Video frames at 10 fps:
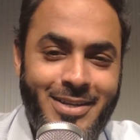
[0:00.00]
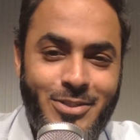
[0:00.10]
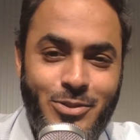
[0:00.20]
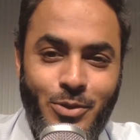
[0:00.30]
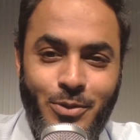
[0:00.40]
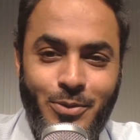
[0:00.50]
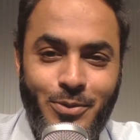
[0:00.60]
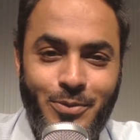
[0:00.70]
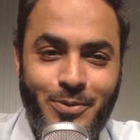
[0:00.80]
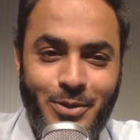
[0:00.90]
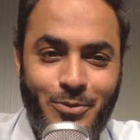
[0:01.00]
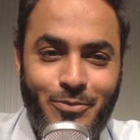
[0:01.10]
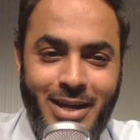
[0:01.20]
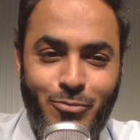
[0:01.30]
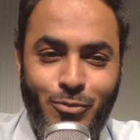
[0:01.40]
So,
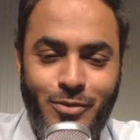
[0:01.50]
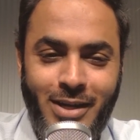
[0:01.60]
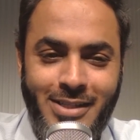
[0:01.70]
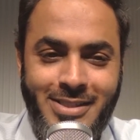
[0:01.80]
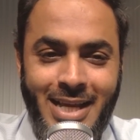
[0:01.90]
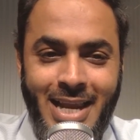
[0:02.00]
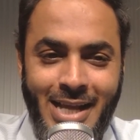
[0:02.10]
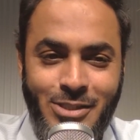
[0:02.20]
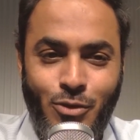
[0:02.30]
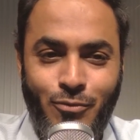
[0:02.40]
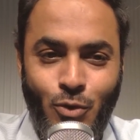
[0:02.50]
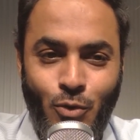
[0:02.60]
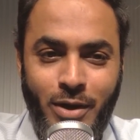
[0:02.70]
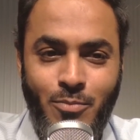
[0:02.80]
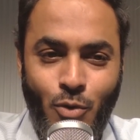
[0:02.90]
we have to say less of
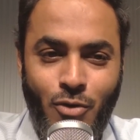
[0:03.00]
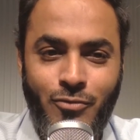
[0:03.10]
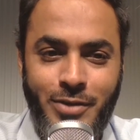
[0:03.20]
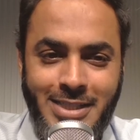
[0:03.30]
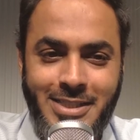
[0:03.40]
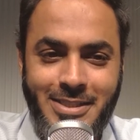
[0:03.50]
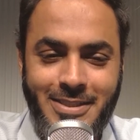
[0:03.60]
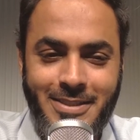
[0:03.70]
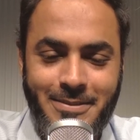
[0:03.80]
no and more of yes.